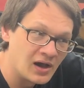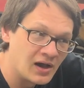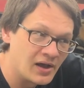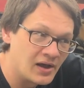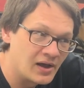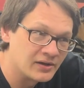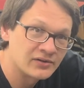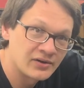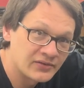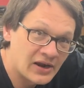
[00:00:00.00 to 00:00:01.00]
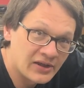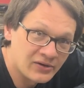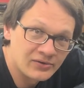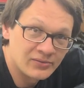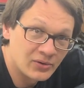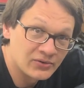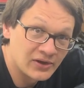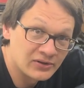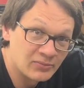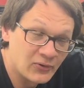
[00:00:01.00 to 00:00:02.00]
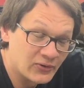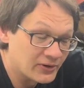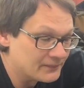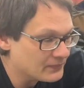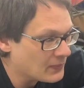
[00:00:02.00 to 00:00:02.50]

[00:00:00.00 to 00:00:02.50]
And it turns out I couldn't rotate the motor.